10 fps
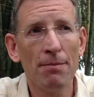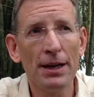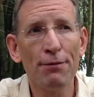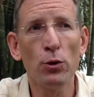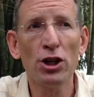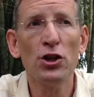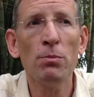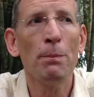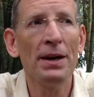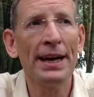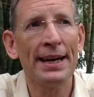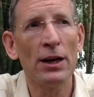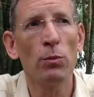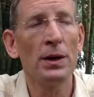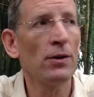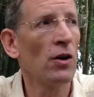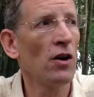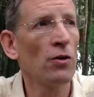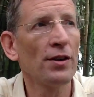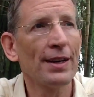if you're a human being, it'll be
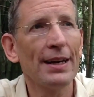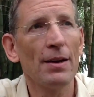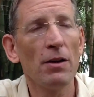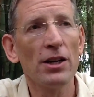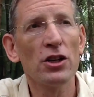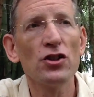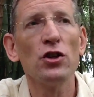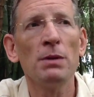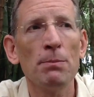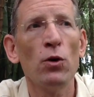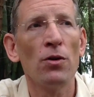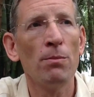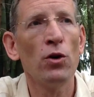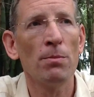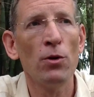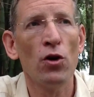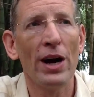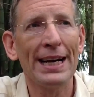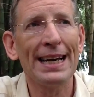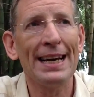on consuming more and more and
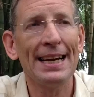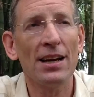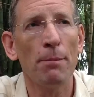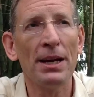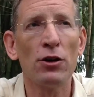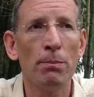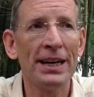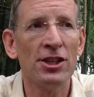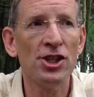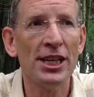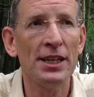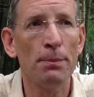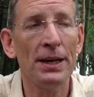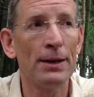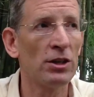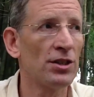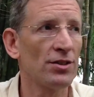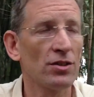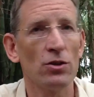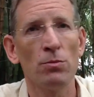more and getting a bigger and bigger GDP, which
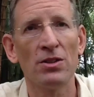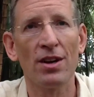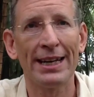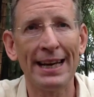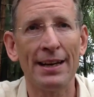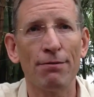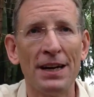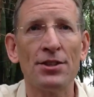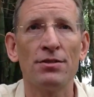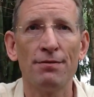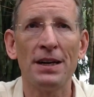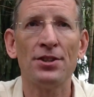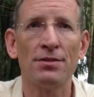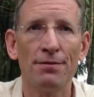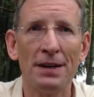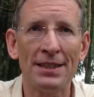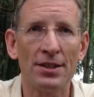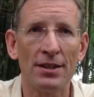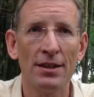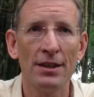is almost like getting fatter and fatter and fatter.